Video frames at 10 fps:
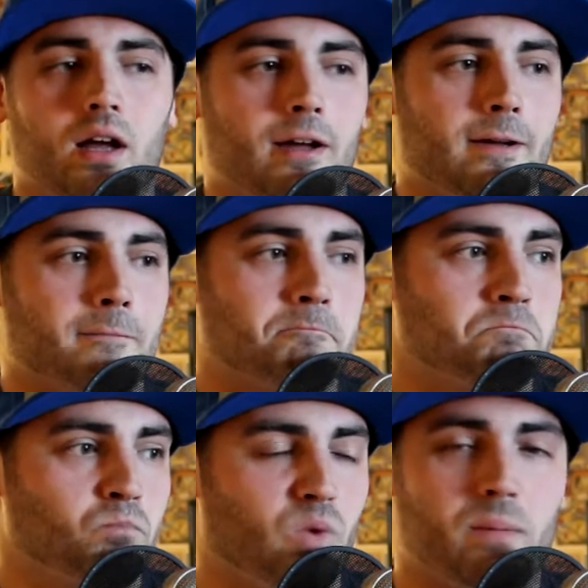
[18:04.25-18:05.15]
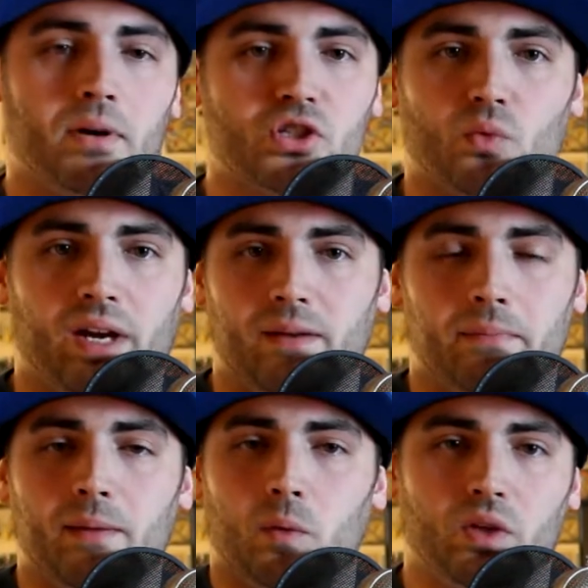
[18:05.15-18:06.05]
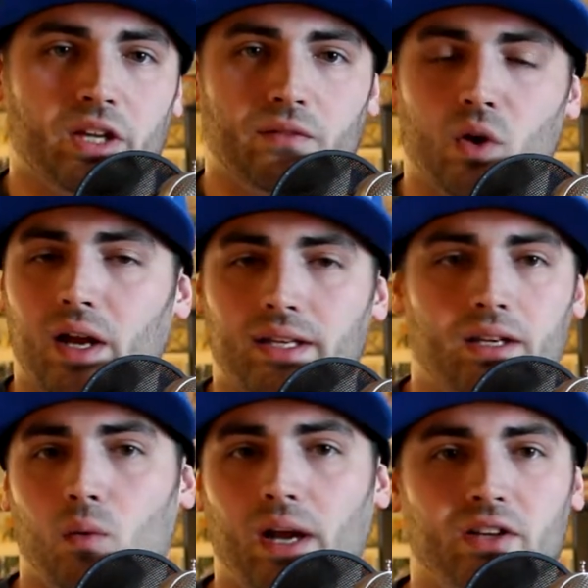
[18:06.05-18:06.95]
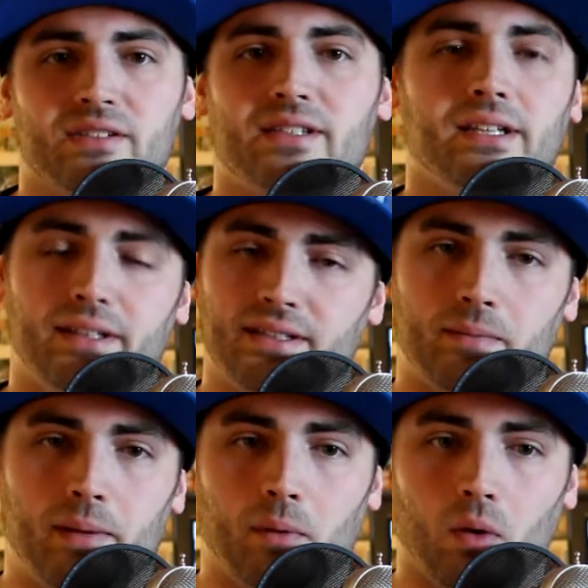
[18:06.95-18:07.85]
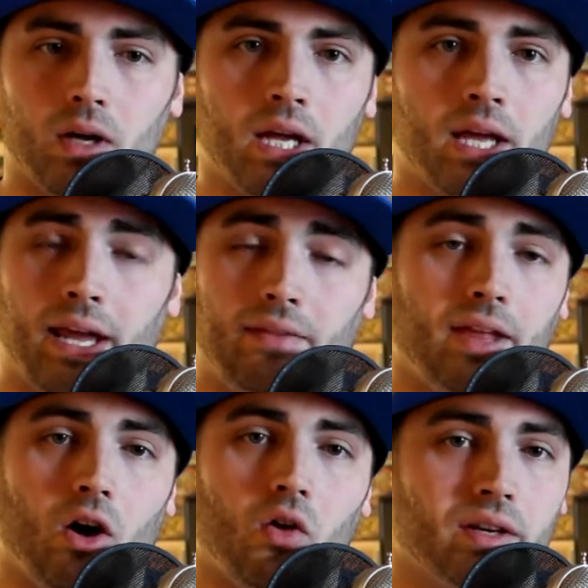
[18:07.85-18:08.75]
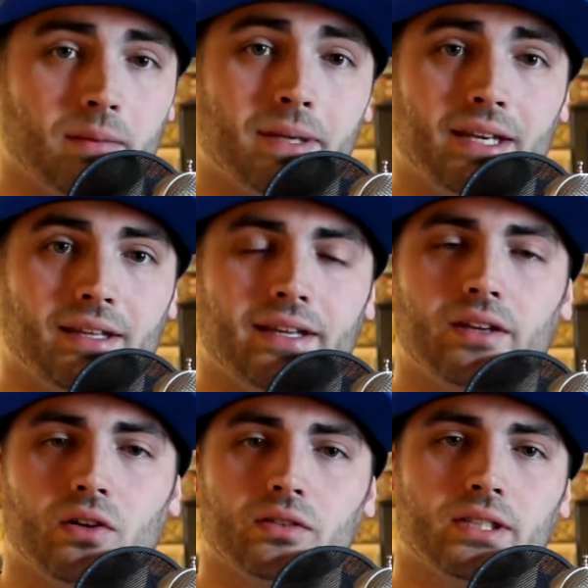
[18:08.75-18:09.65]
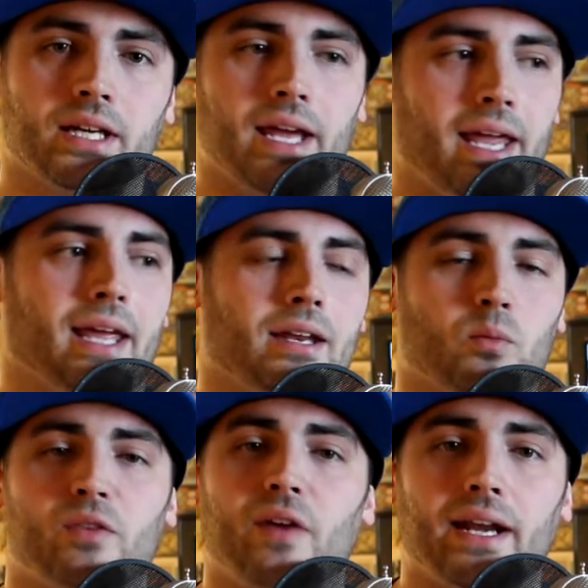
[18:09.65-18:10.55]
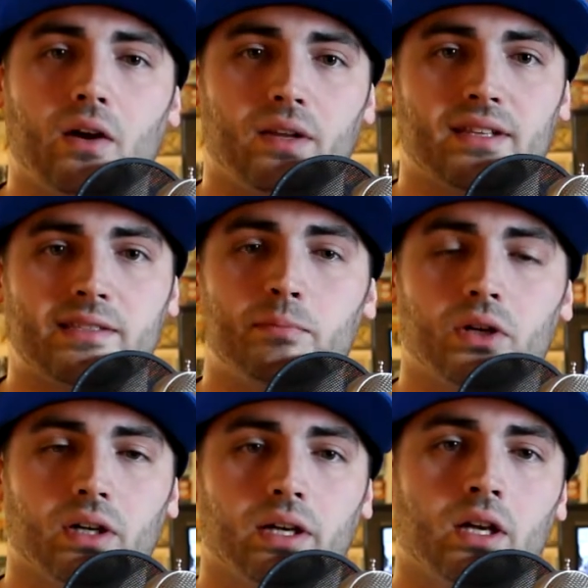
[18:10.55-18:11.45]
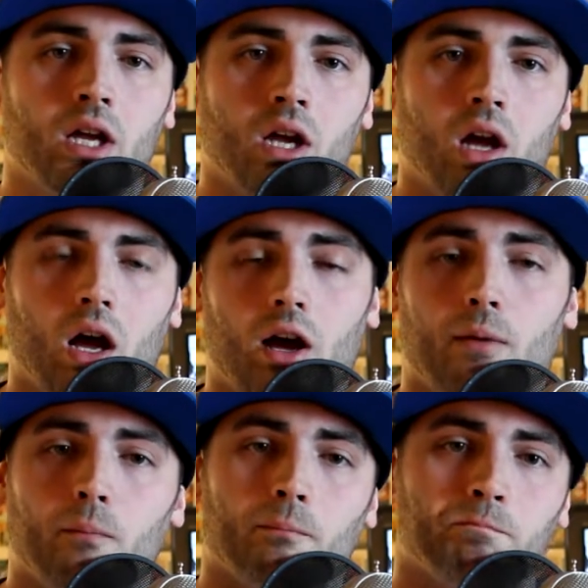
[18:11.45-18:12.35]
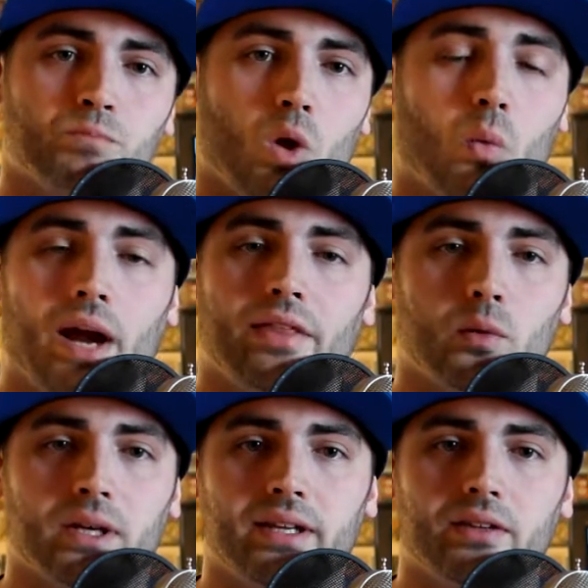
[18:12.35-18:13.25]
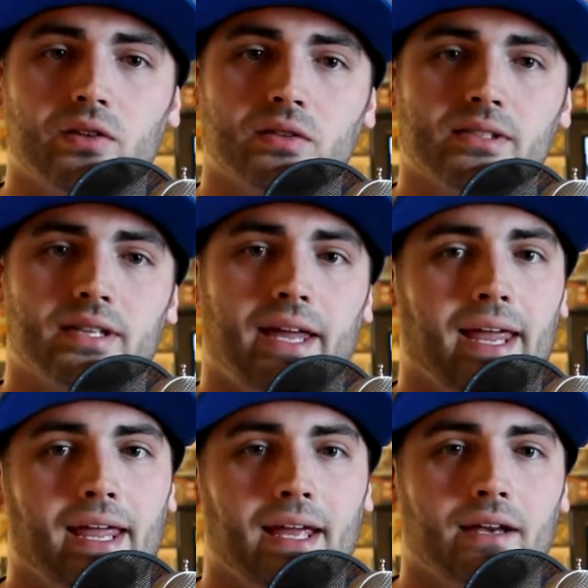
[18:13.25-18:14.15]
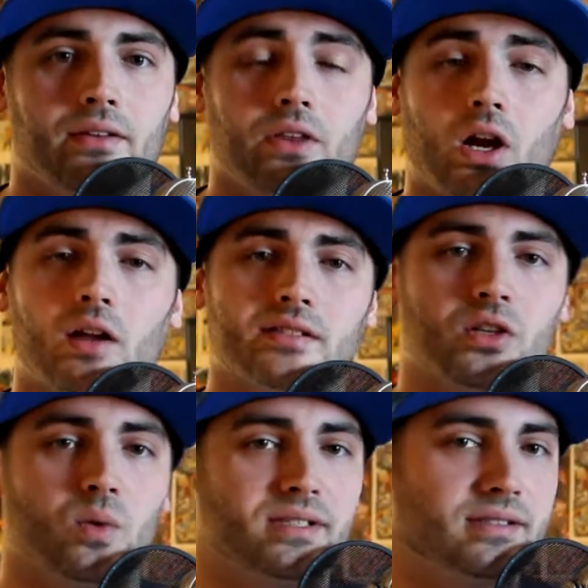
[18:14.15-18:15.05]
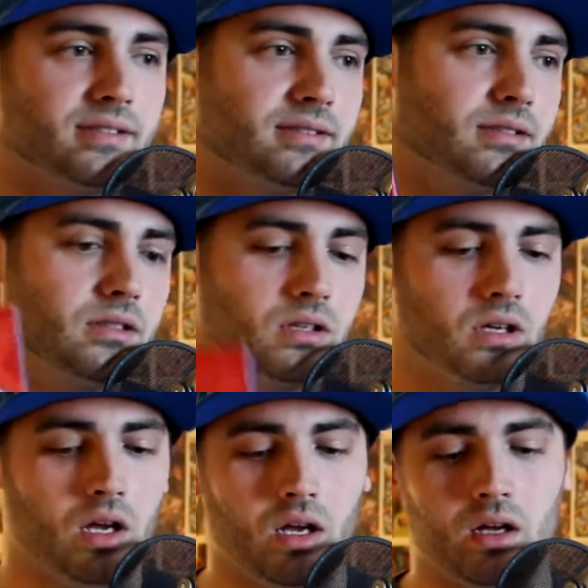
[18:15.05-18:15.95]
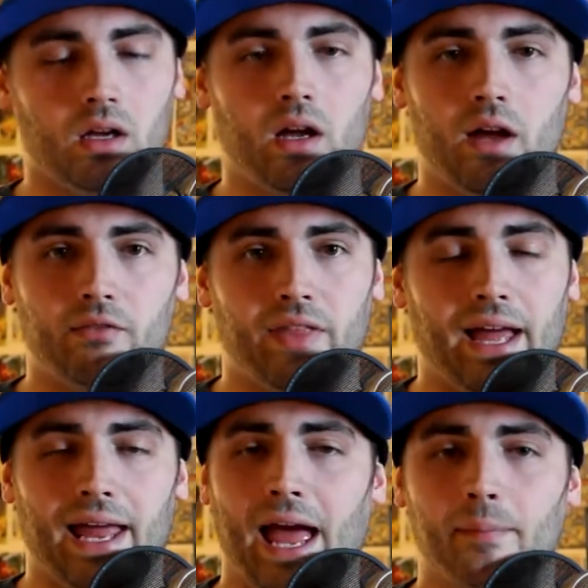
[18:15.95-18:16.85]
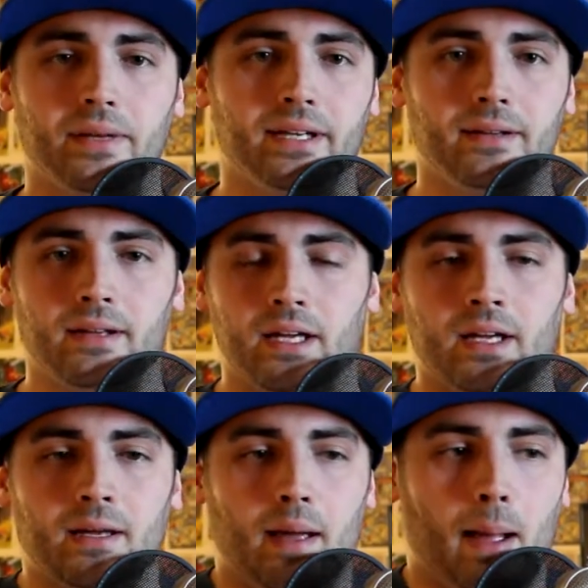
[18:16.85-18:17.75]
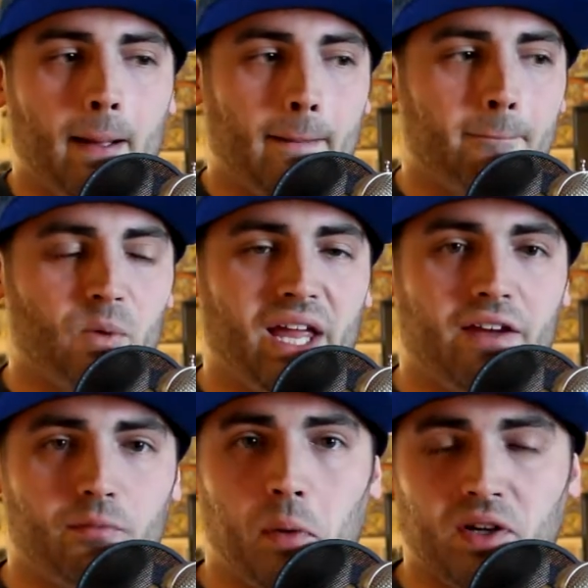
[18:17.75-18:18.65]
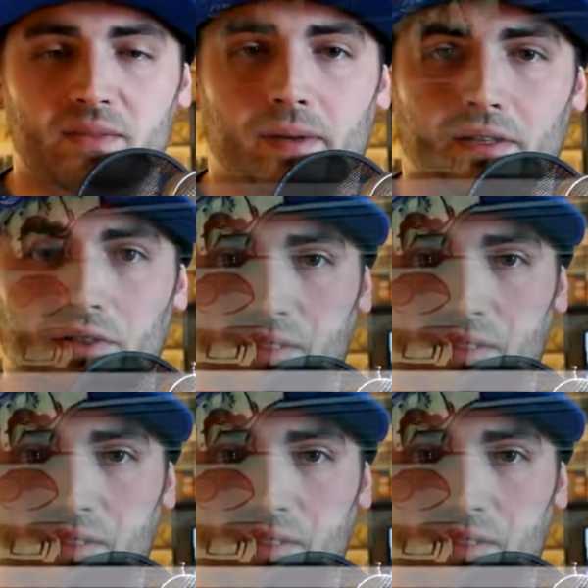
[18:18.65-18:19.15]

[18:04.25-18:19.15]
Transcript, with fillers: um, with a bunch of random people and you have no idea why you're seeing these people and they all end up getting killed and we find out in this book um, why they were killed and the consequences uh, of that happening um, we have Mark Spector